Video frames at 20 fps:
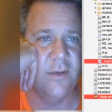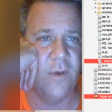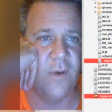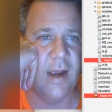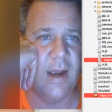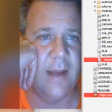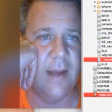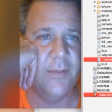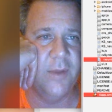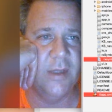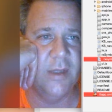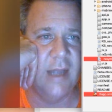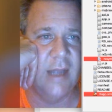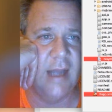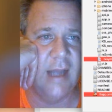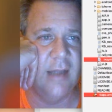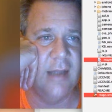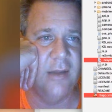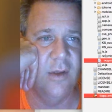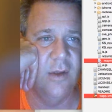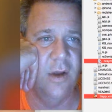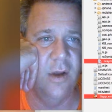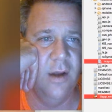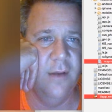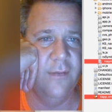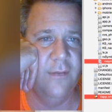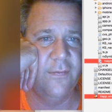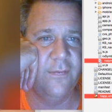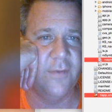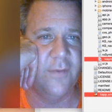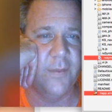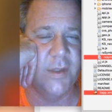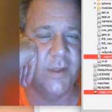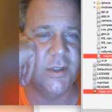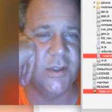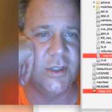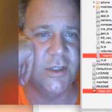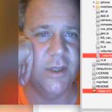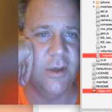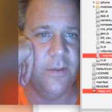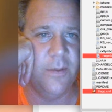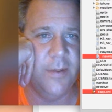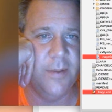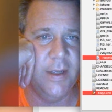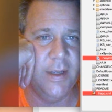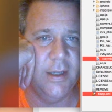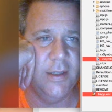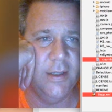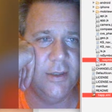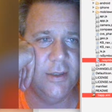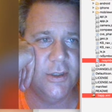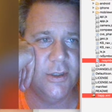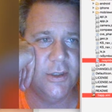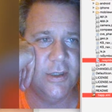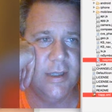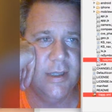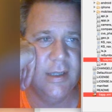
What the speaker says: Grab the lat.lon from the geo page.